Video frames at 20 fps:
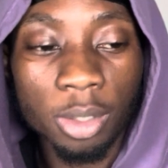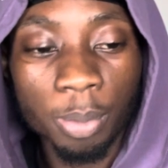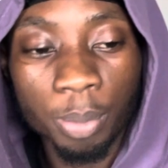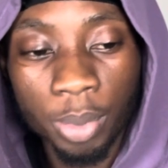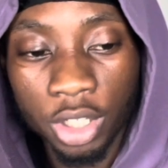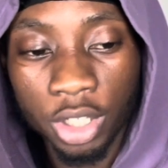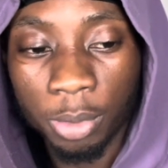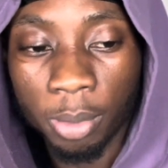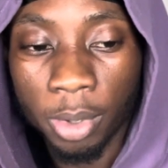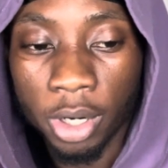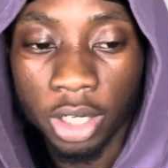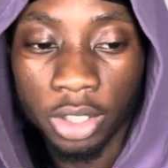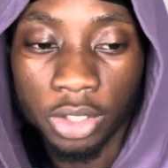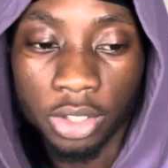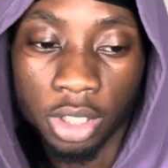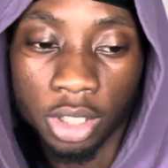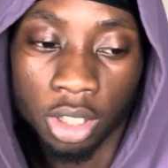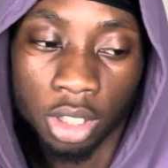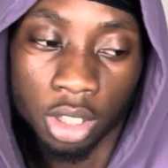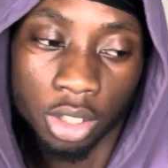Pittsburgh
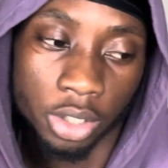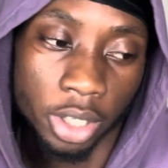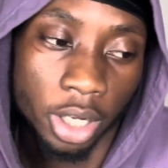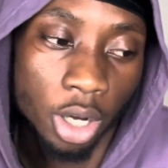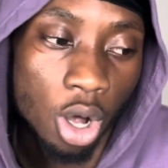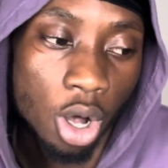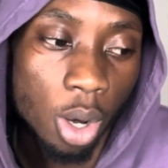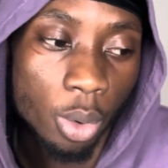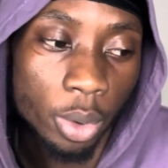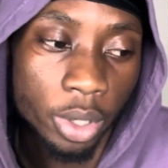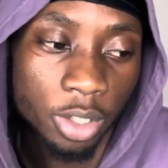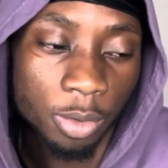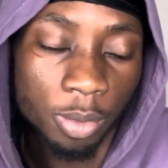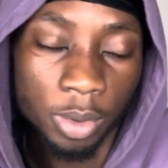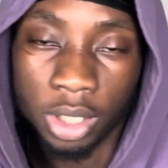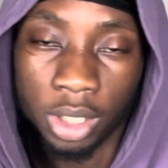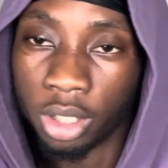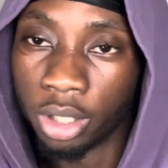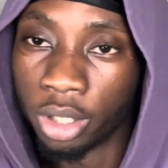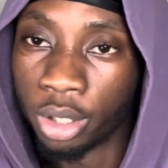Steelers. They always be
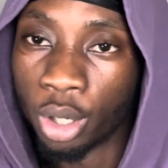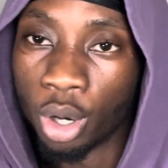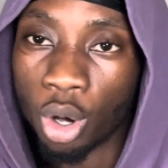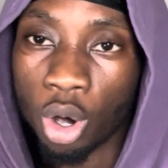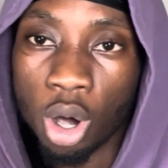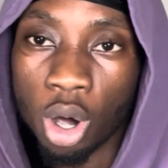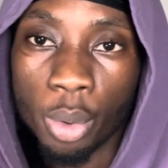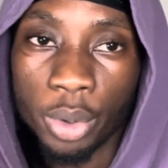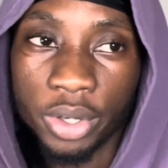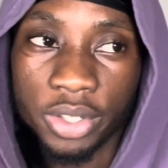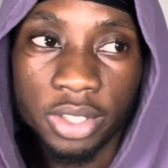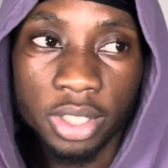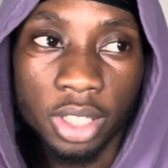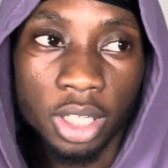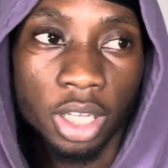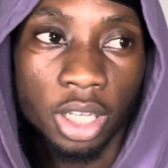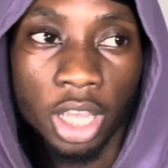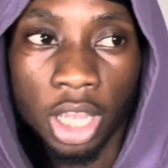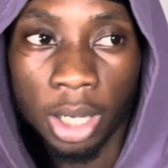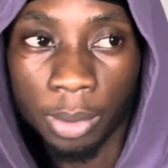good, always 10
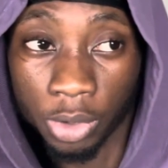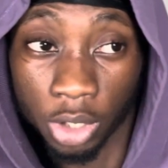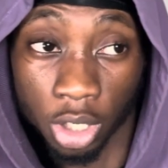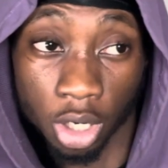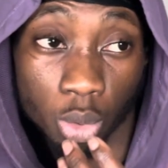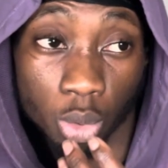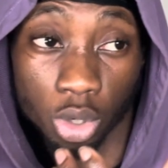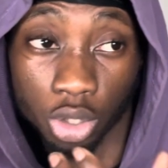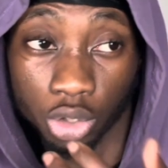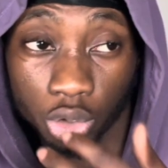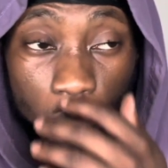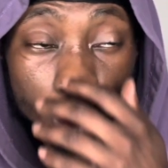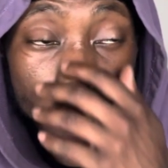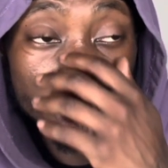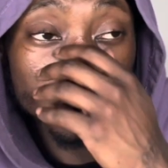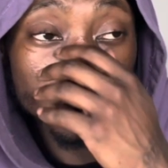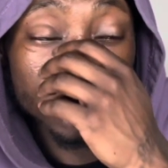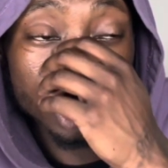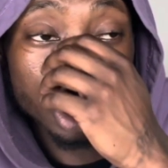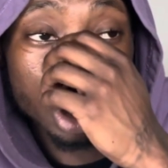games getting Russell
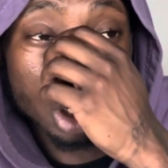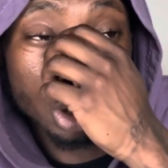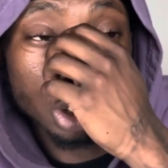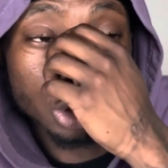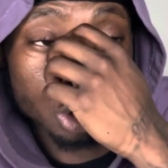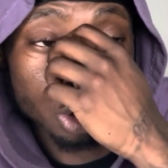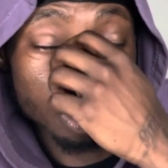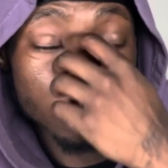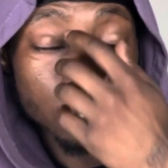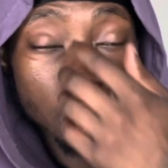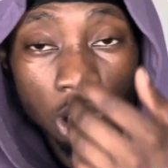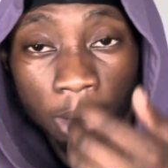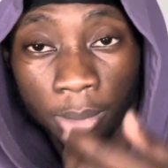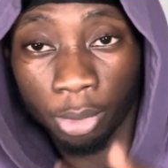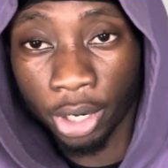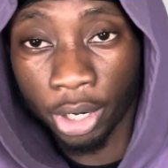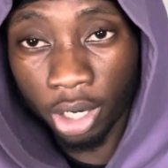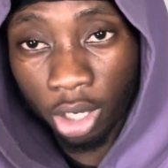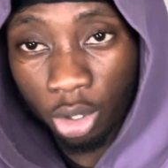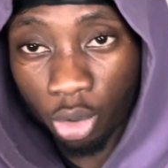Wilson now. It's going to be an
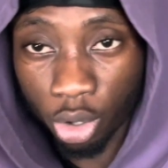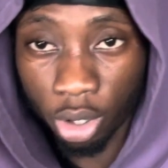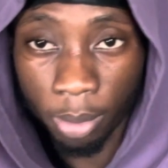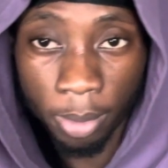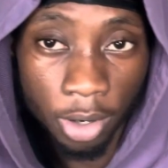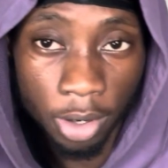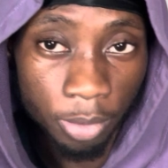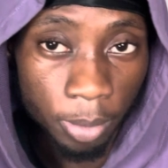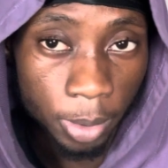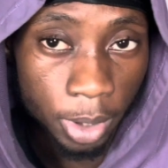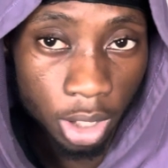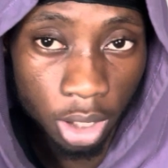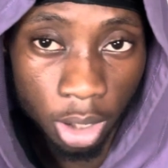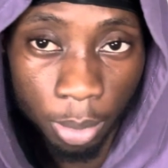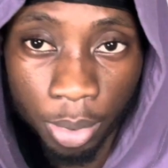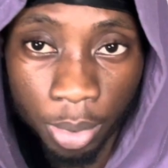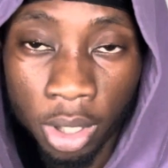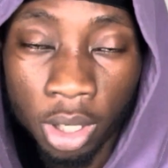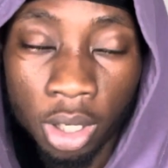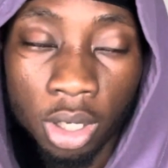upgrade, a quarterback from Kenny
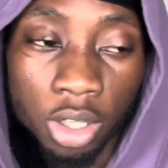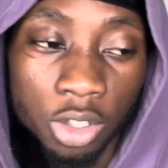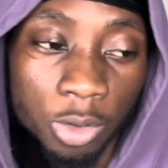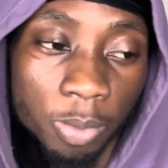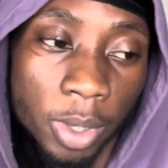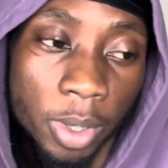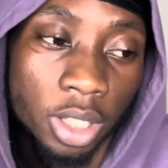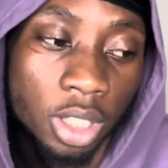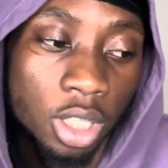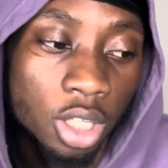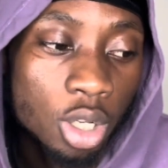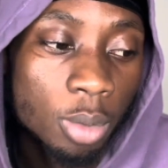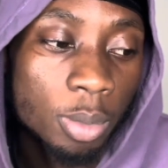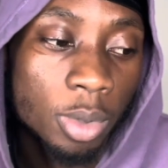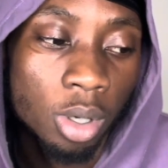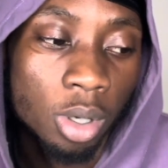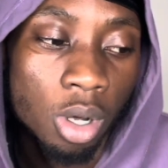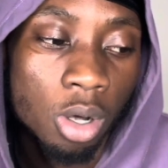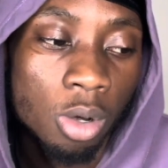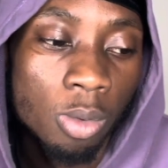Pickett, expecting them to
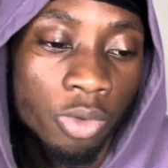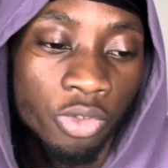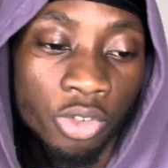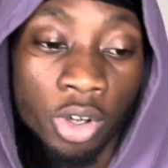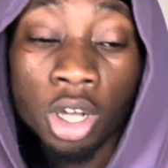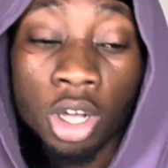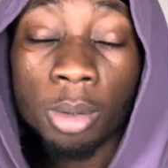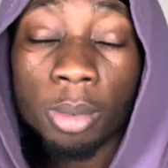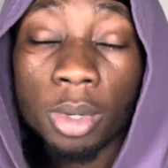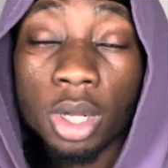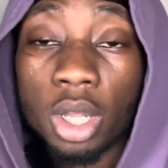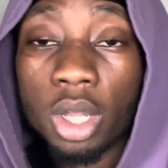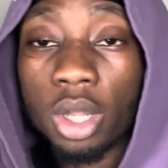go up.